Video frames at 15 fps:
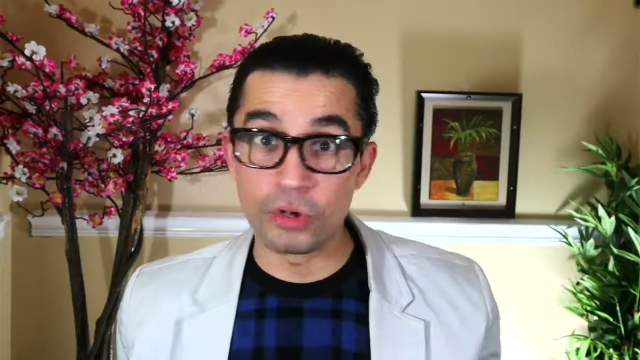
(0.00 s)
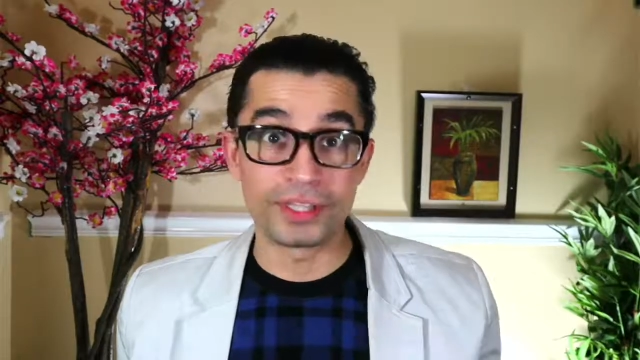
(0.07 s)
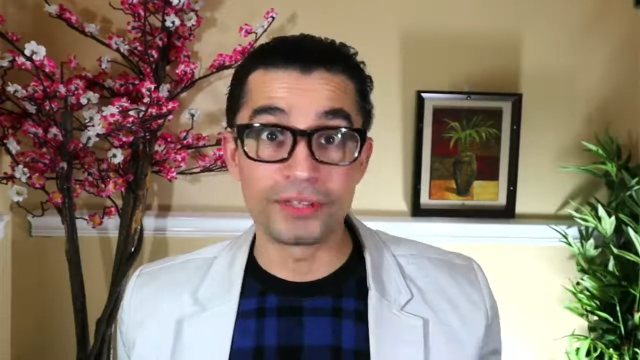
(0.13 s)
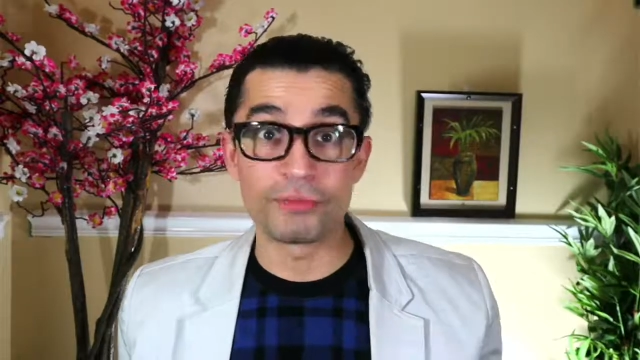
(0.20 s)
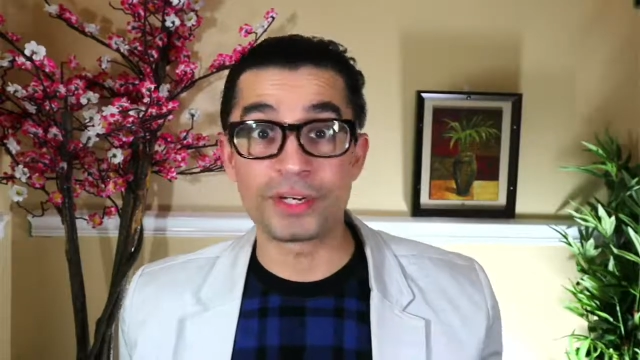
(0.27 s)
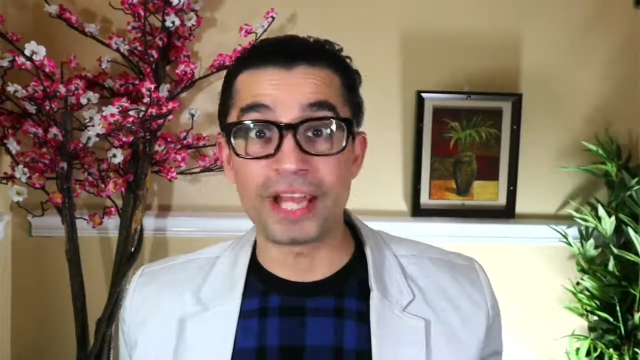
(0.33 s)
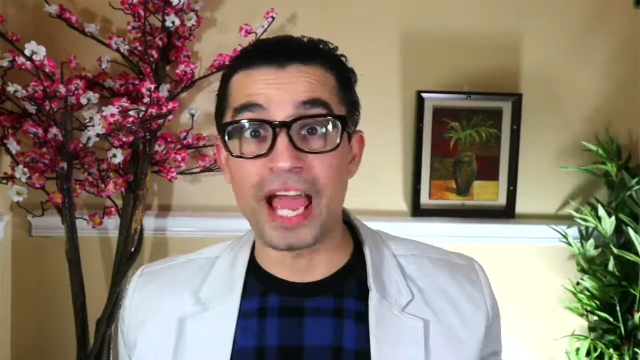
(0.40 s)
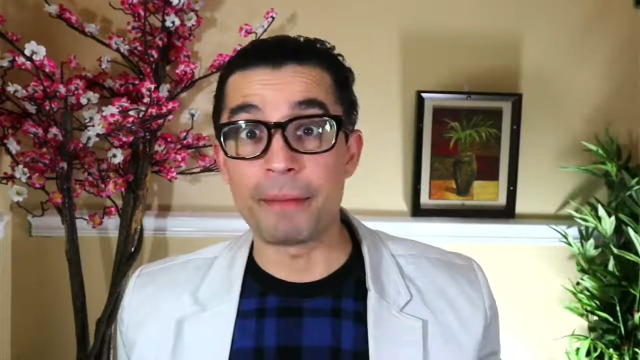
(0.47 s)
We
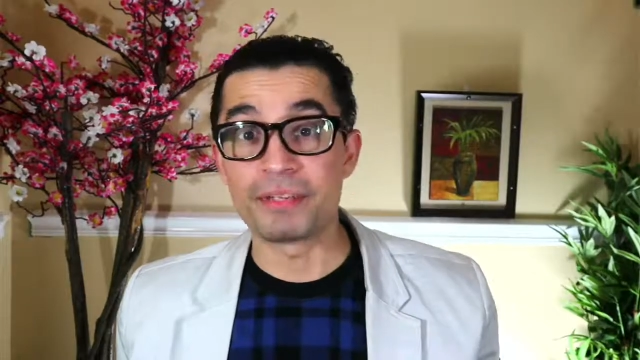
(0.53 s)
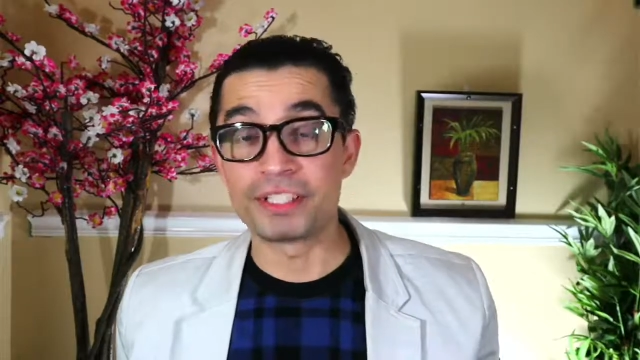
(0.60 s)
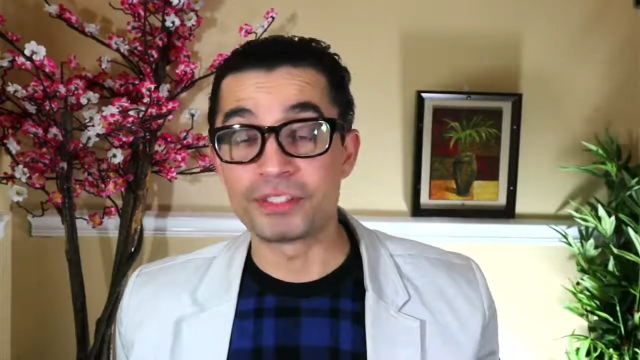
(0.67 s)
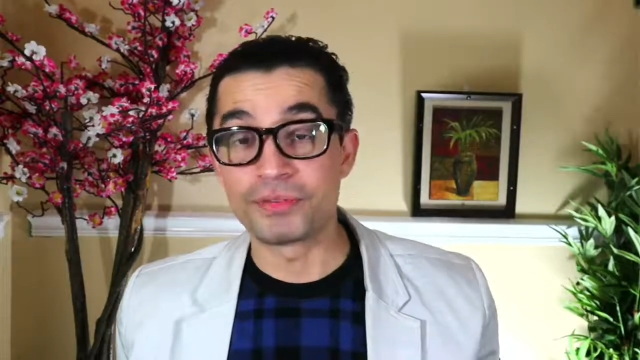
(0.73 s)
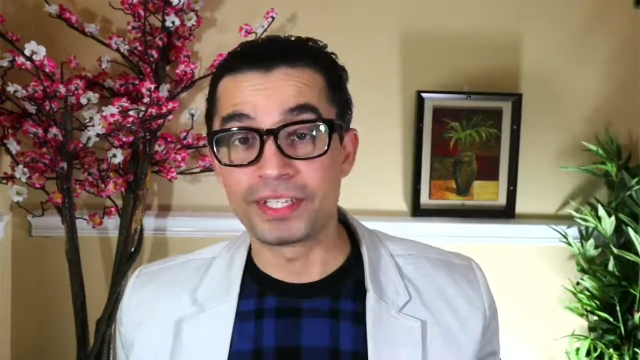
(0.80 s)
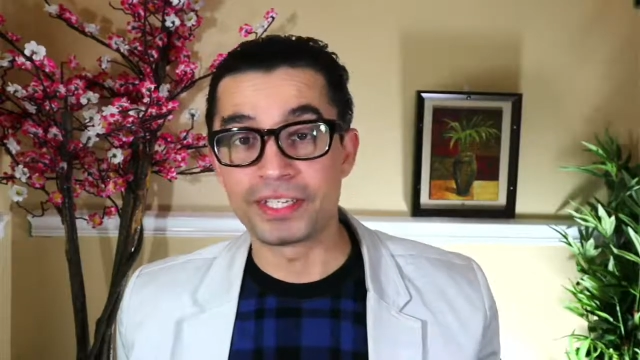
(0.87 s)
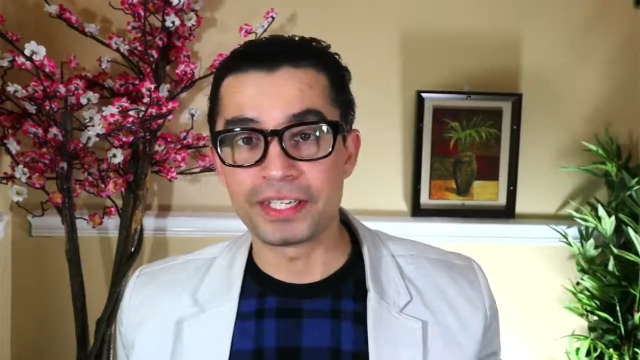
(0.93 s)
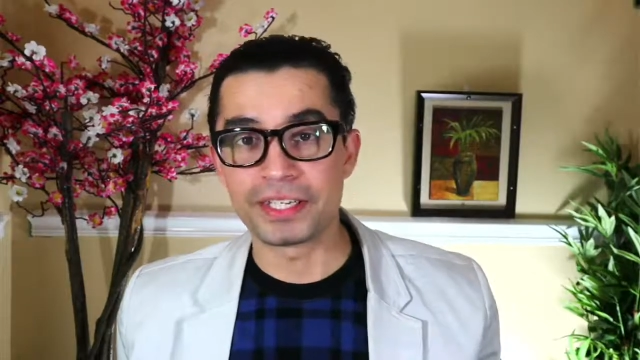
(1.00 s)
know what
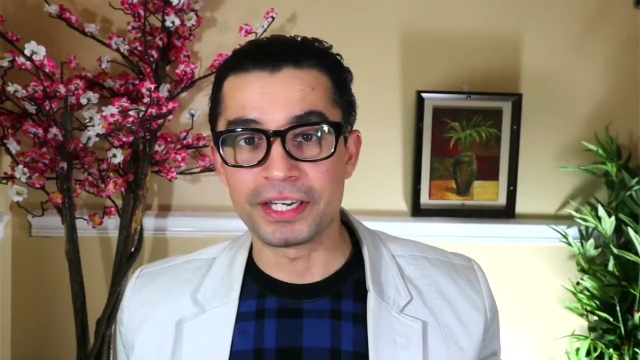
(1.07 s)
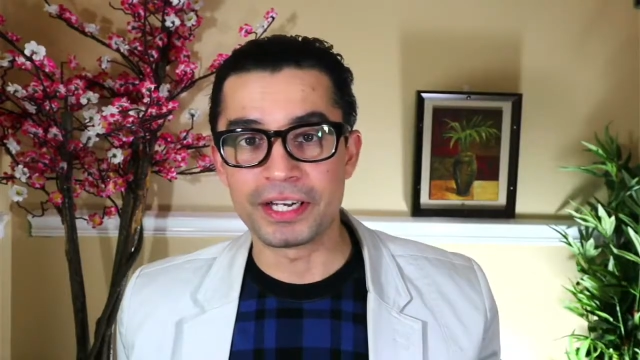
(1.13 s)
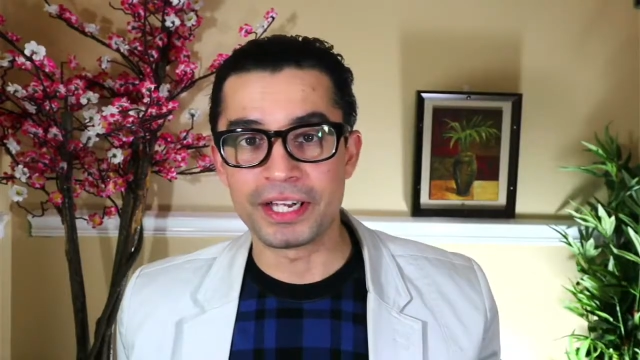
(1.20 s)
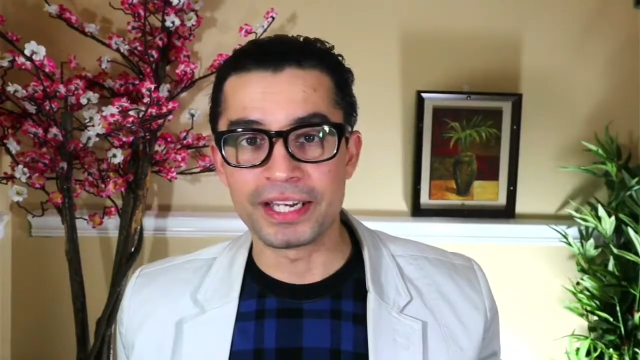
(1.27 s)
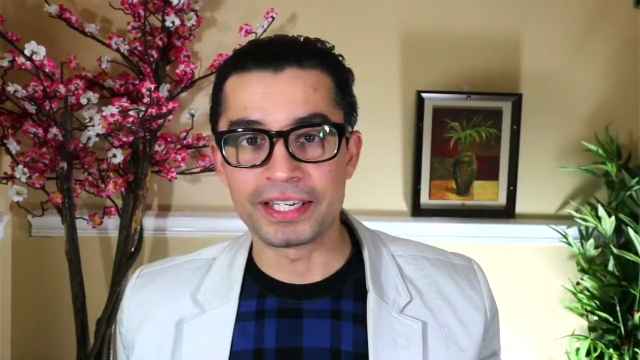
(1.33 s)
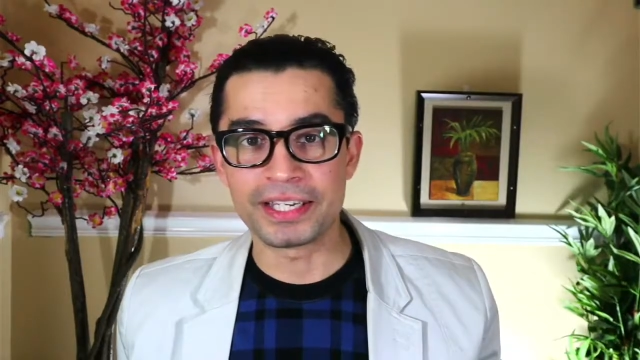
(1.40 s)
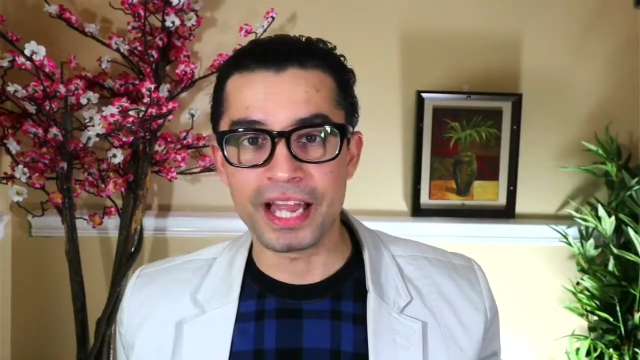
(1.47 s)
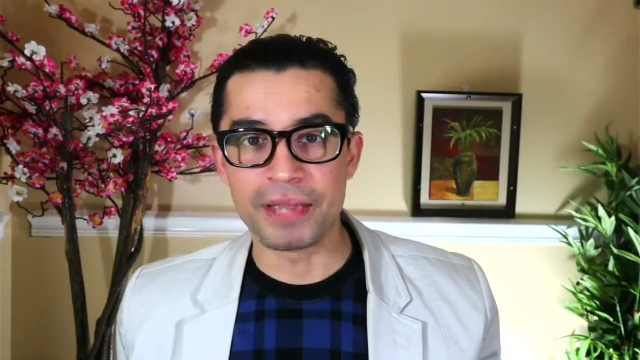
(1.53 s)
happens
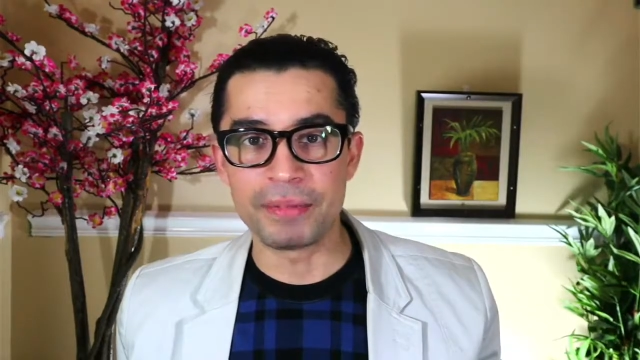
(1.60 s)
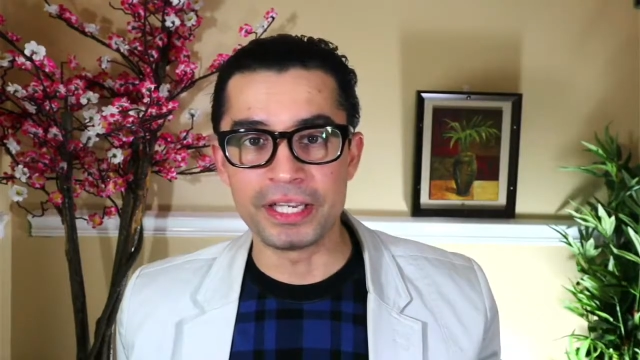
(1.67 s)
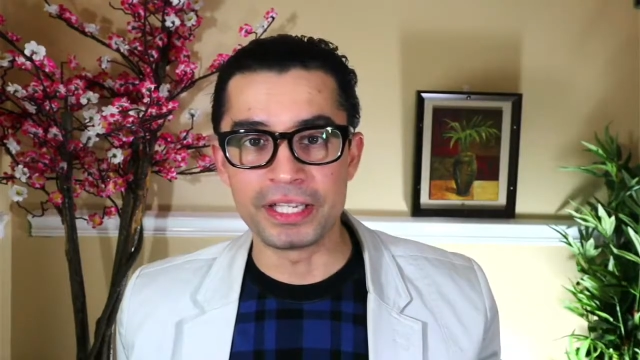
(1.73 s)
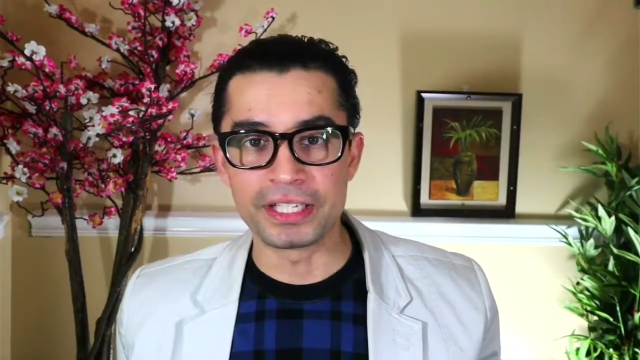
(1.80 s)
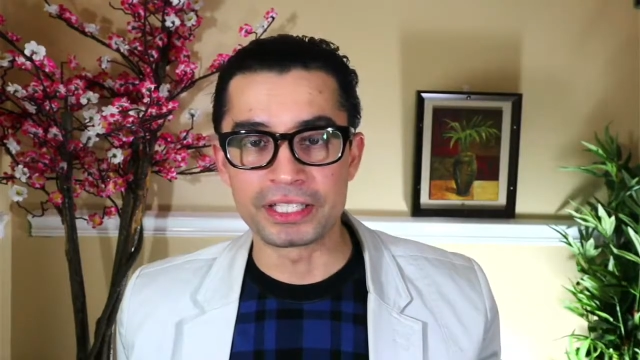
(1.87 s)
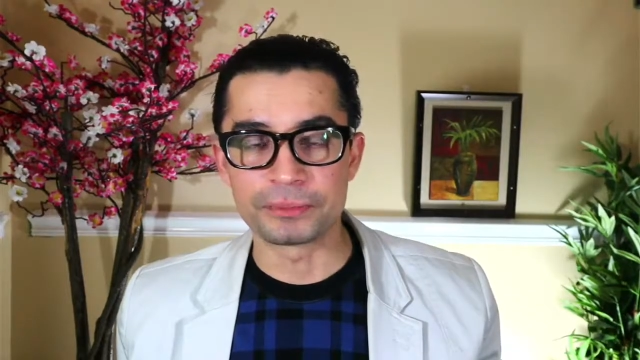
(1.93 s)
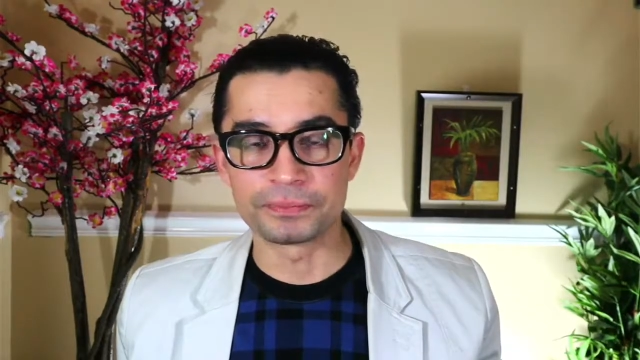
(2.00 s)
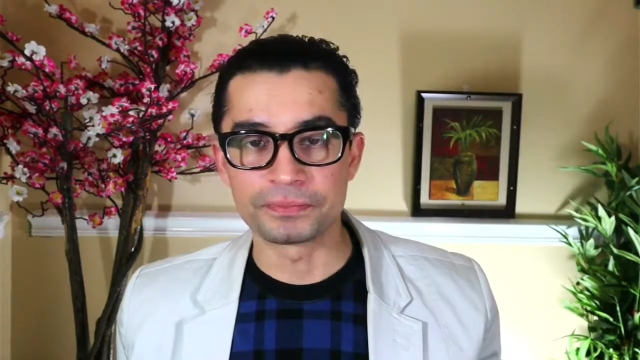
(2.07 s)
in
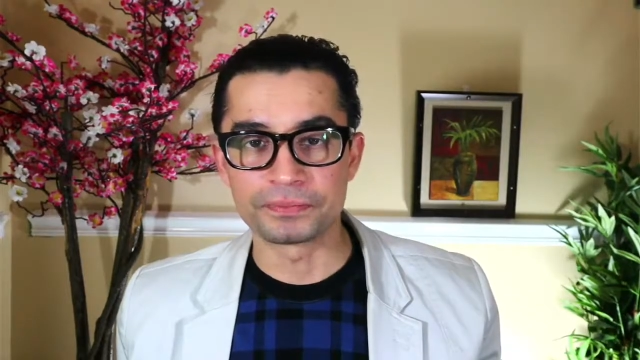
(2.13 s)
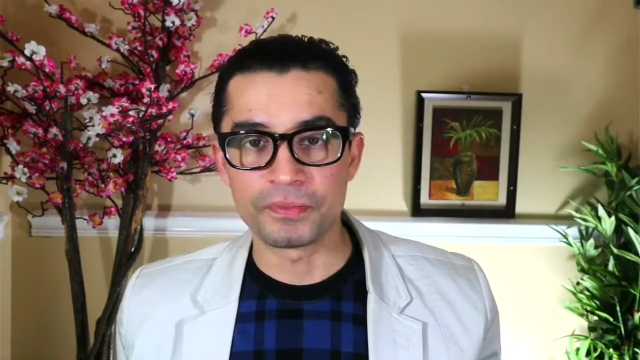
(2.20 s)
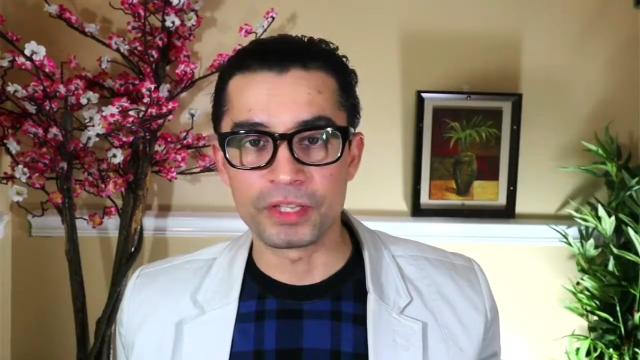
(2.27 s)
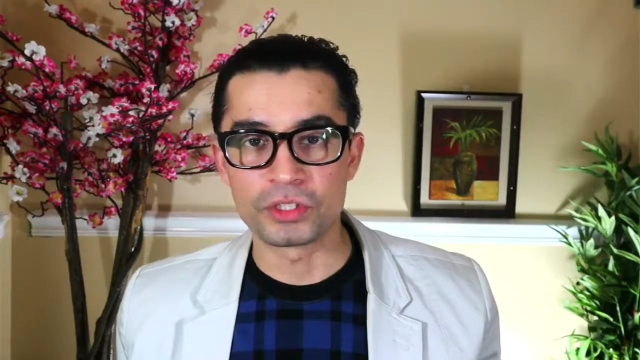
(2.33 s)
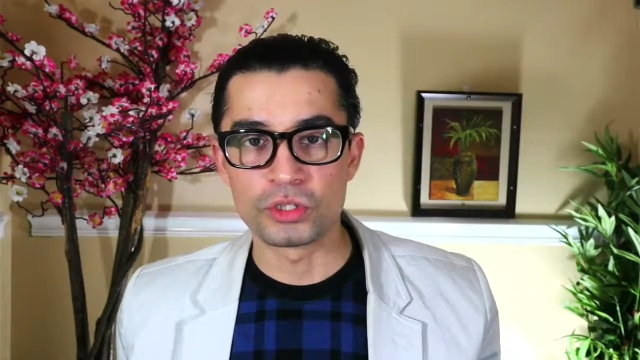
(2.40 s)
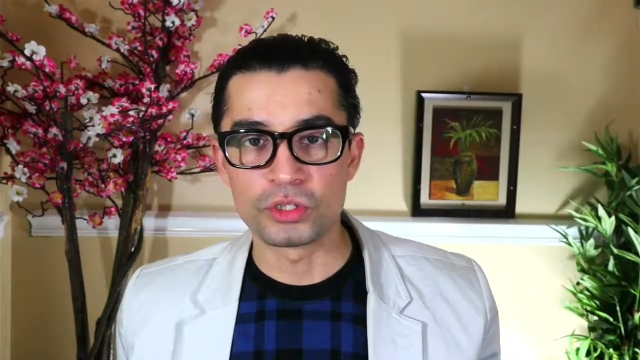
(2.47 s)
diabetes.